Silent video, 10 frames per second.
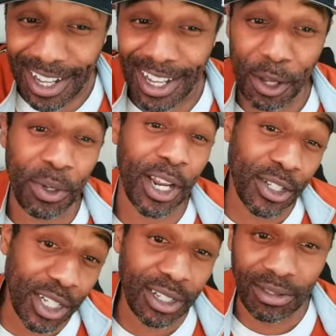I mean,
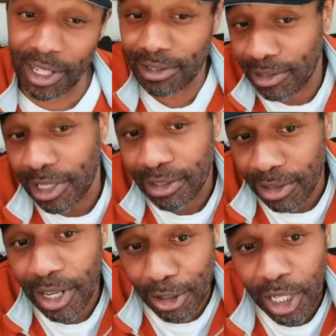there's a it,
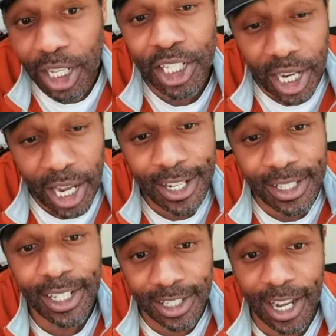there's a good chance,
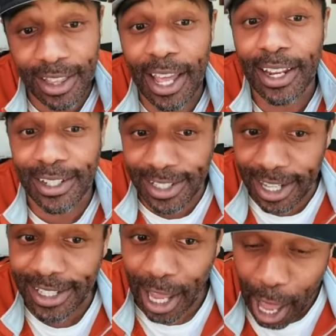CJ, that it
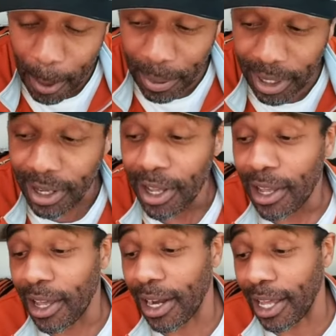does happen.
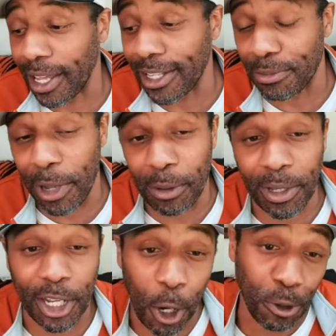And yeah. I guess maybe
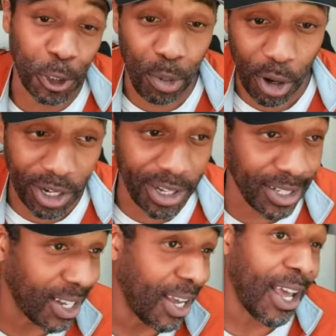coach's point
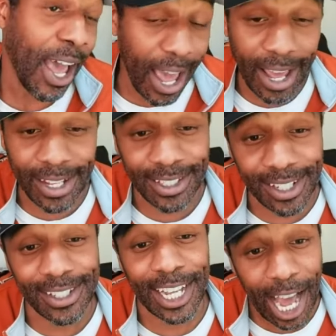is, hey,
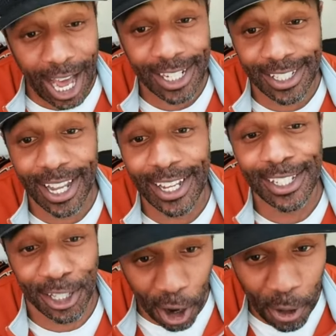since the odds say it's
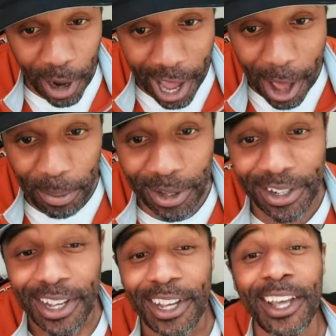gonna happen,
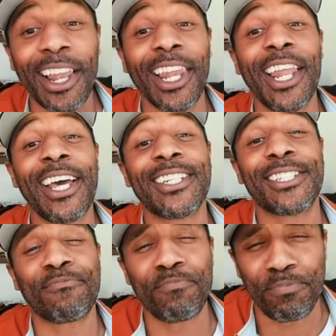
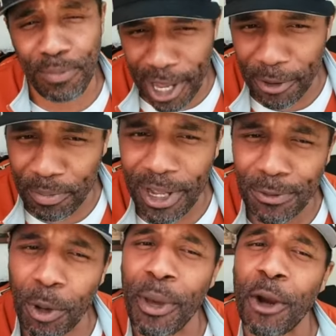let's better let's
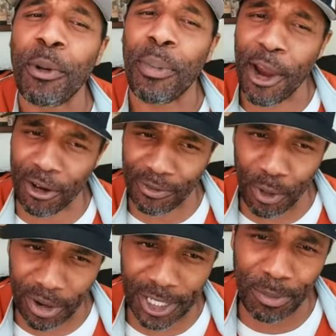be better prepared
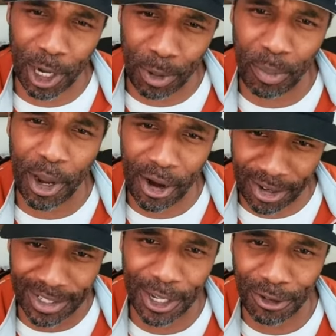for it. Let's better prepare
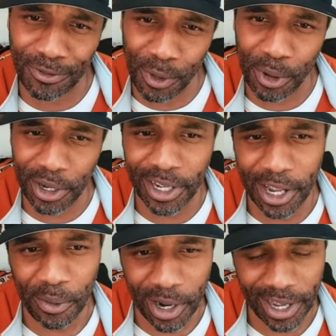ourselves for it in a
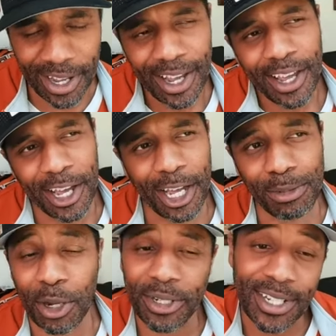way. Um,
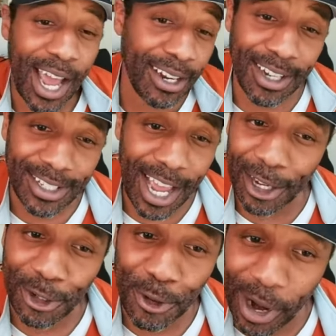so it's not that's not
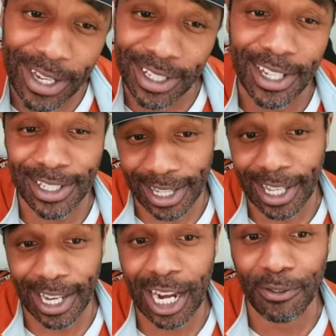crazy because I think
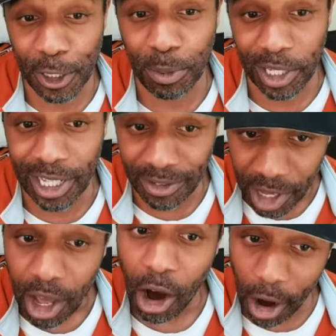a lot of us believe
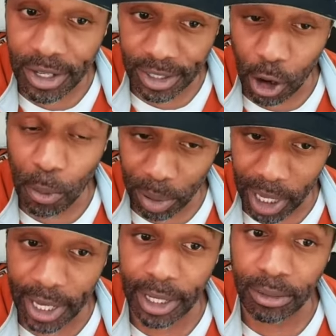Arch is gonna
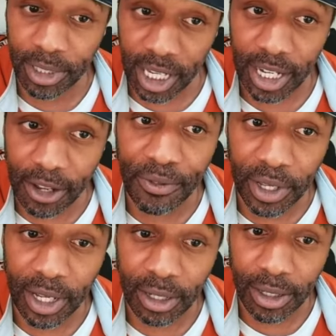play
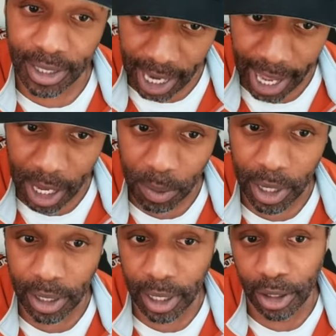significant time
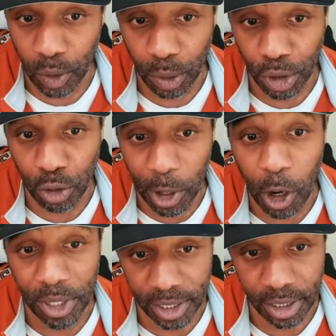in, in crucial
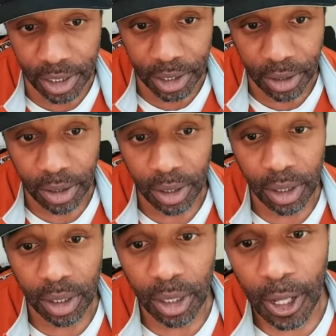moments this year.
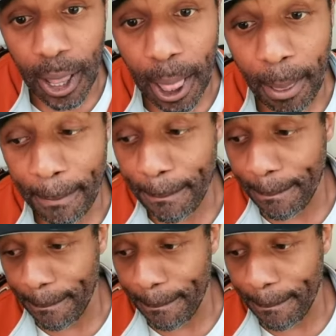Coach, if you do